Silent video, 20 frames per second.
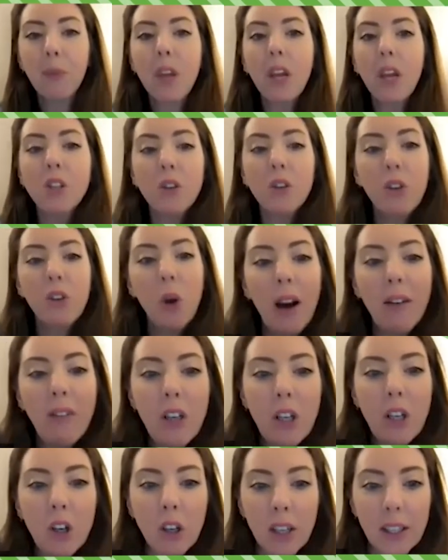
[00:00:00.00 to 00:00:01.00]
so if you have a
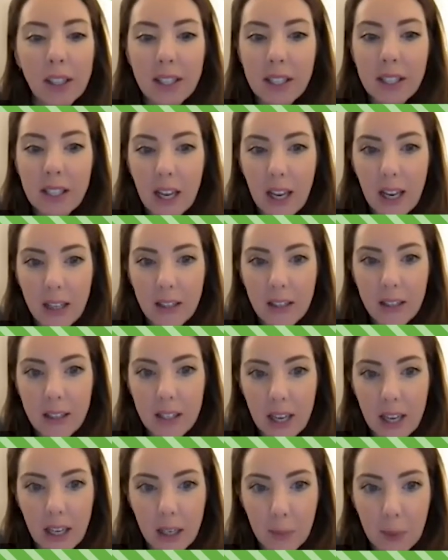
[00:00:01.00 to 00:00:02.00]
look at the
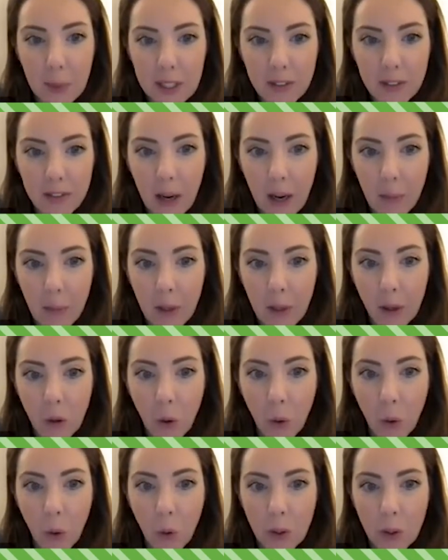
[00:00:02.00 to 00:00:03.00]
Sustainable Development
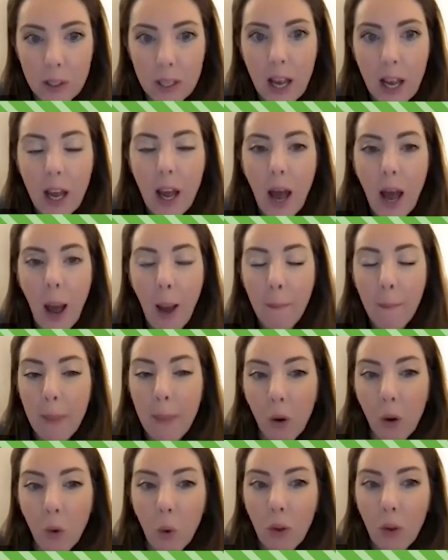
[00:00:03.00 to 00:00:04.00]
Goals and
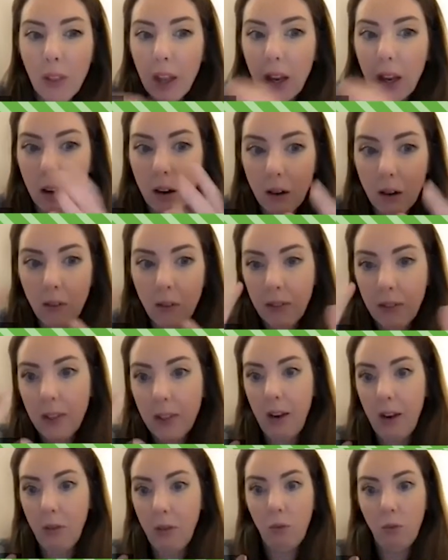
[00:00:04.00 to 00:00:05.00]
pick one
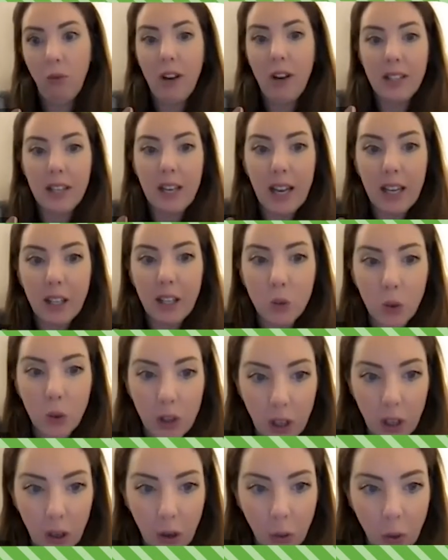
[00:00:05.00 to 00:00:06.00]
that resonates with
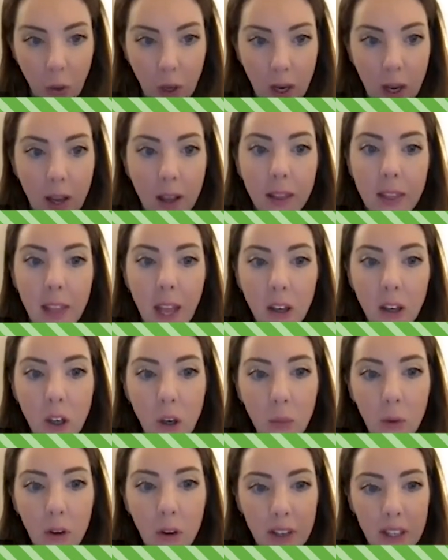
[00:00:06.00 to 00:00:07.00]
you, then you
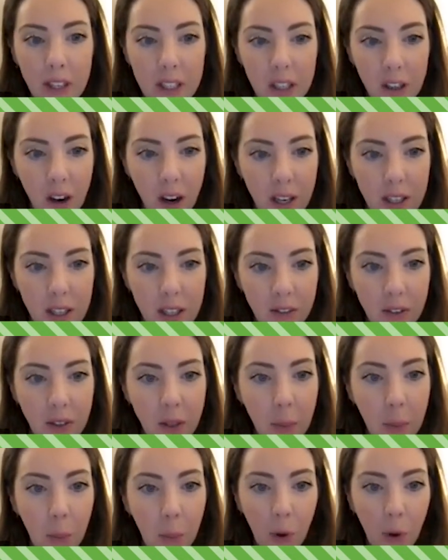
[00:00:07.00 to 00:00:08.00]
move into kind of
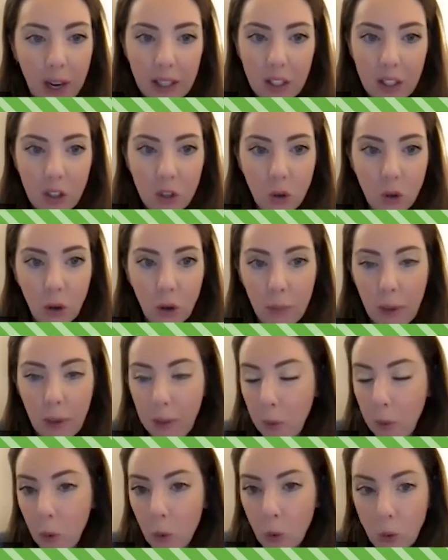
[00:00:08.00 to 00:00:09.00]
the brainstorming
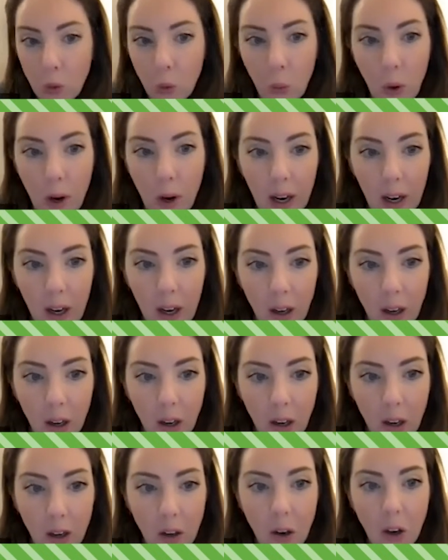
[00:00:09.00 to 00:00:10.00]
mode where
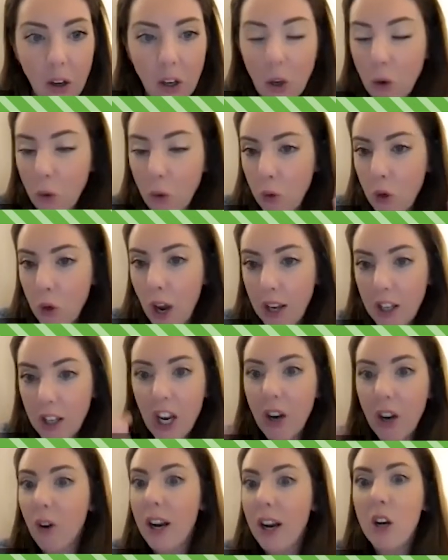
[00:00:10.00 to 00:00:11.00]
you
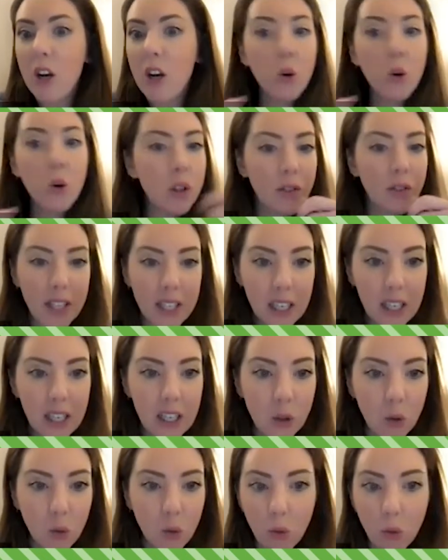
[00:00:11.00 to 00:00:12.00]
generate loads of
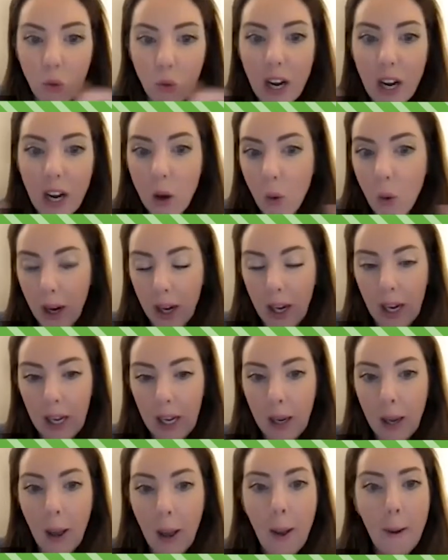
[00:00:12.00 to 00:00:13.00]
ideas really
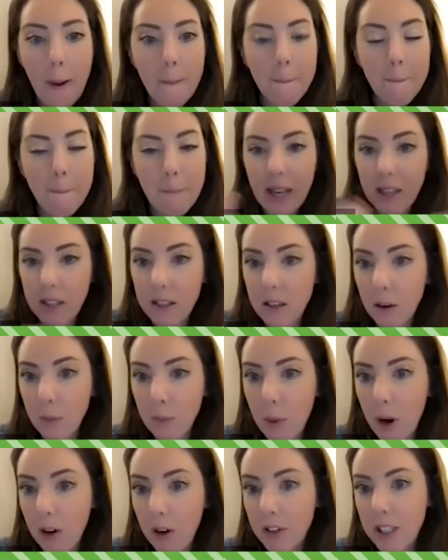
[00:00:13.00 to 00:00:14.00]
quickly based on
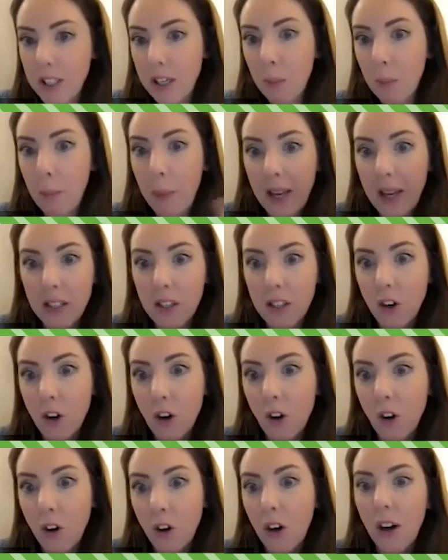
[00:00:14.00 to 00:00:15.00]
poverty or based on
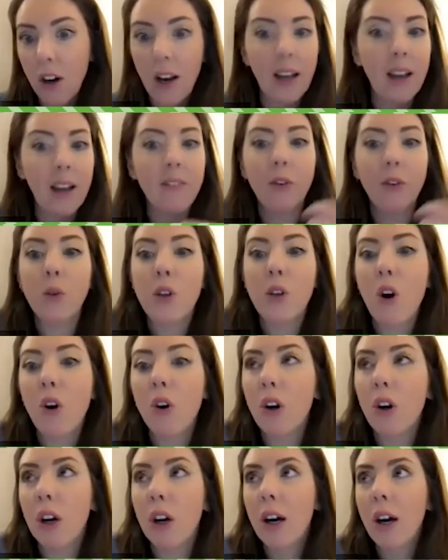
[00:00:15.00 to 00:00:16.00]
hunger. Like if it was
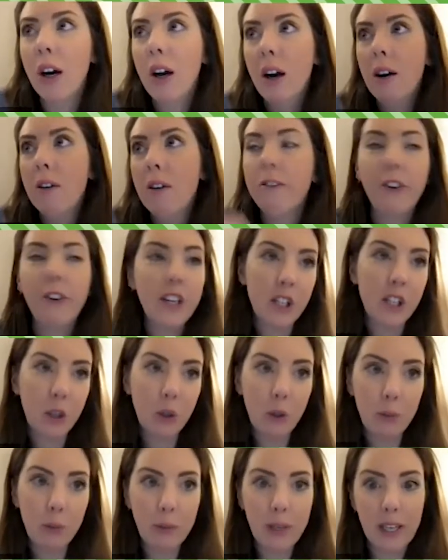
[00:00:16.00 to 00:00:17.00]
hunger, free
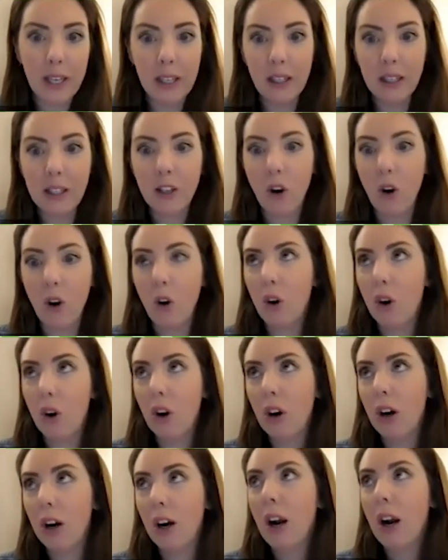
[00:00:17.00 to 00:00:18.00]
school meals
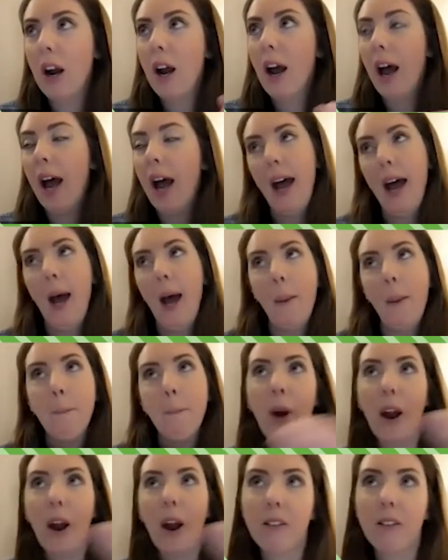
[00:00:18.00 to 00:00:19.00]
or
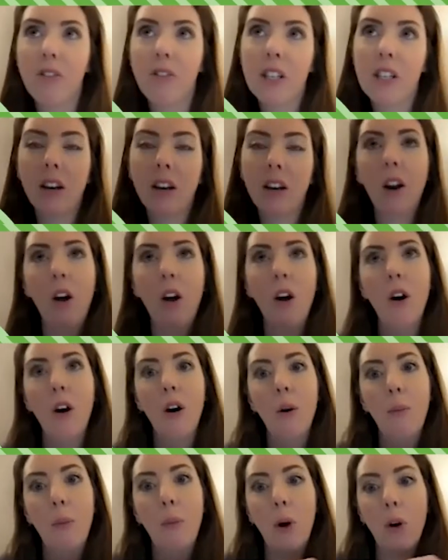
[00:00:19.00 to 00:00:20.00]
breakfast
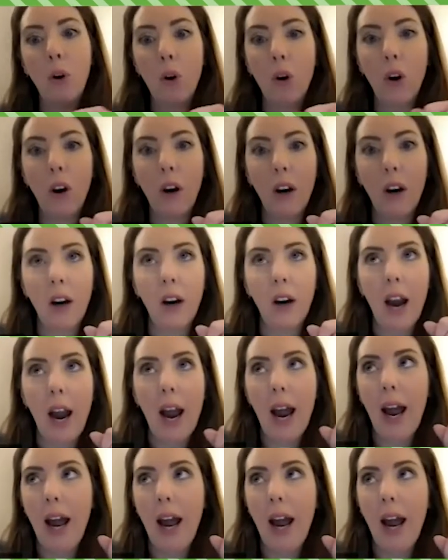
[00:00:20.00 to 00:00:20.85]
club or